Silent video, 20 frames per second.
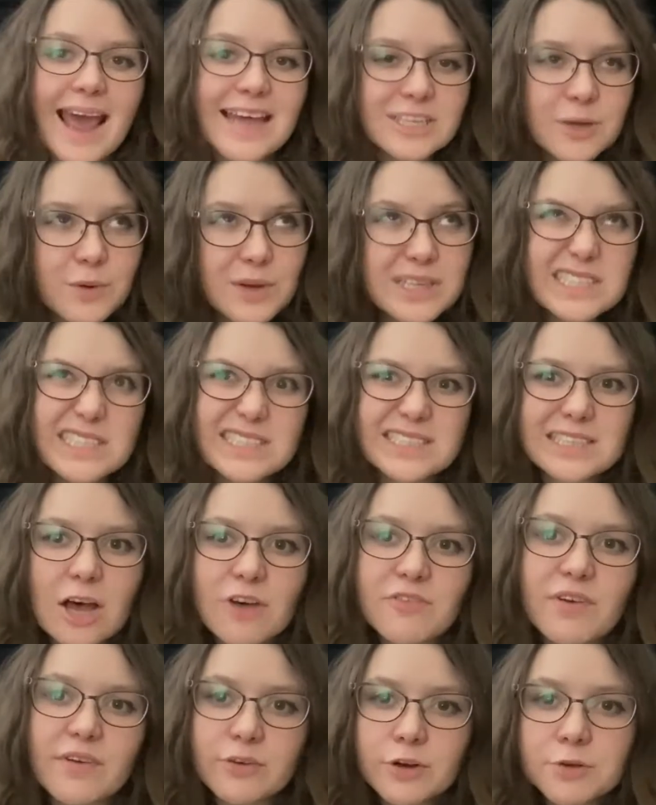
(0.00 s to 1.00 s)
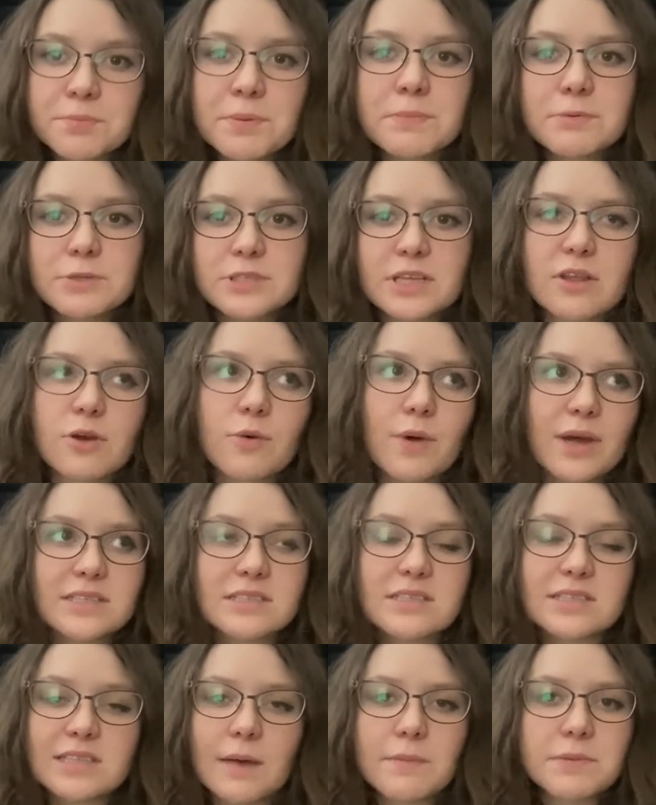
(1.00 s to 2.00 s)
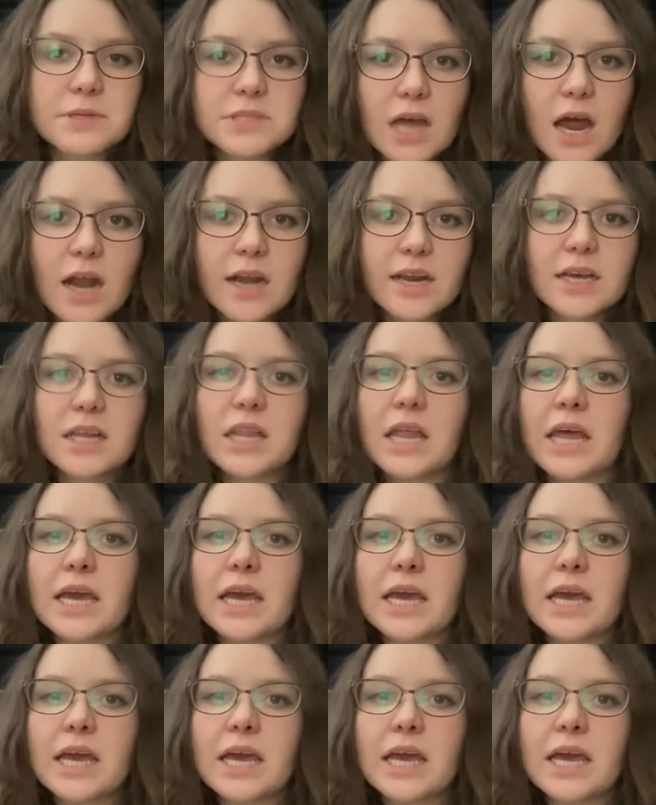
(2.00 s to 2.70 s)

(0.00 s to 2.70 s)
And the quest itself, I've heard people say the quest is episodic,